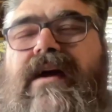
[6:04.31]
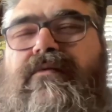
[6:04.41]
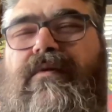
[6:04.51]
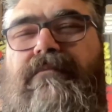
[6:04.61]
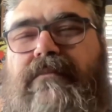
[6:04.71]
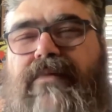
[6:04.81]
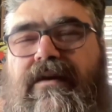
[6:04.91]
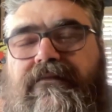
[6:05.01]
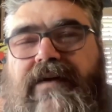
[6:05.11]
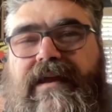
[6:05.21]
I don't
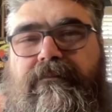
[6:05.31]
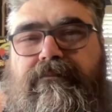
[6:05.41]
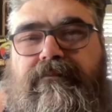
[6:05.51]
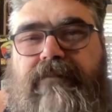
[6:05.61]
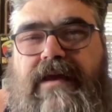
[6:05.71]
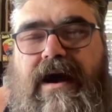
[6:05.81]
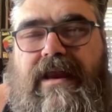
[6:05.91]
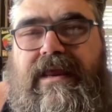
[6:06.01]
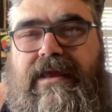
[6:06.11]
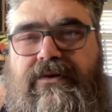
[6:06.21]
remember if I
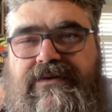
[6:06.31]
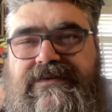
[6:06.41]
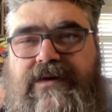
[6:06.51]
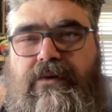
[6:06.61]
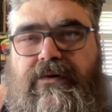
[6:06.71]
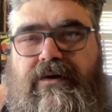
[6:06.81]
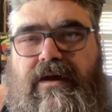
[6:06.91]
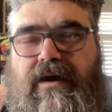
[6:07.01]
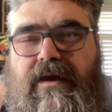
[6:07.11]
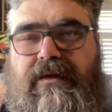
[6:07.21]
got Inner Zone or
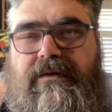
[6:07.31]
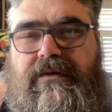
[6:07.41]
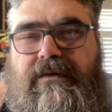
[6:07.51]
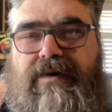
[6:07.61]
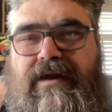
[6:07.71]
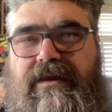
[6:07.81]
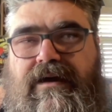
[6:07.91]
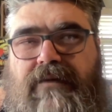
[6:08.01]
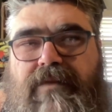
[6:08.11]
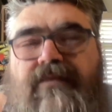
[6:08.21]
not, but
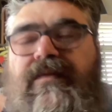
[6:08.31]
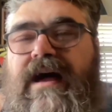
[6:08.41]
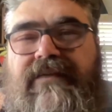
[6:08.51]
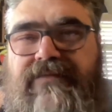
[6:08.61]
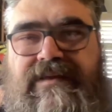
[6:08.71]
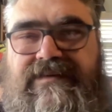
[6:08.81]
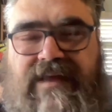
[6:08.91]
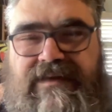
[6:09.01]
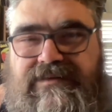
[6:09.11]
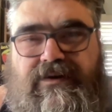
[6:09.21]
a lot of these
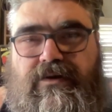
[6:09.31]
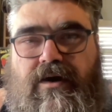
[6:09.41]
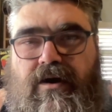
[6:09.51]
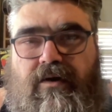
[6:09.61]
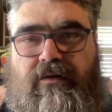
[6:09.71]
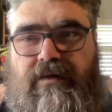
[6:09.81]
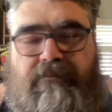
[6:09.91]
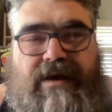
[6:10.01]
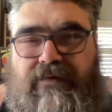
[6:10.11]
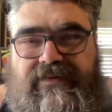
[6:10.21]
things are all
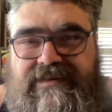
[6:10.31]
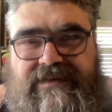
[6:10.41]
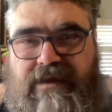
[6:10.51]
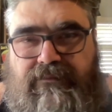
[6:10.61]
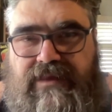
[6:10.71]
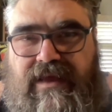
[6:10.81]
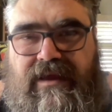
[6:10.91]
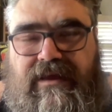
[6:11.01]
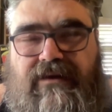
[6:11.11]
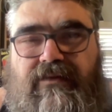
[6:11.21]
about the same
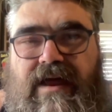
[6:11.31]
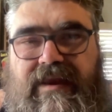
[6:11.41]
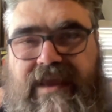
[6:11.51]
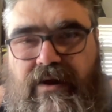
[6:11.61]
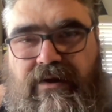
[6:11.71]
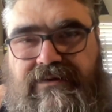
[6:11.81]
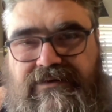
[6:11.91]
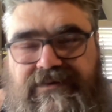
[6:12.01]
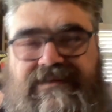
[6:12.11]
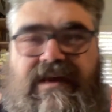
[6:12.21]
thing, and a lot of
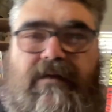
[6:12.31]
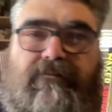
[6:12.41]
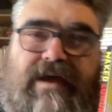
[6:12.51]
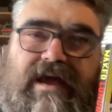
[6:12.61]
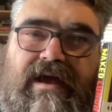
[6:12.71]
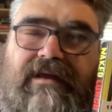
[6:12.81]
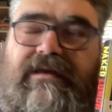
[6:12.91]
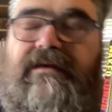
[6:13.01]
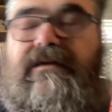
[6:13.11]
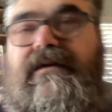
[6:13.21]
characters come back.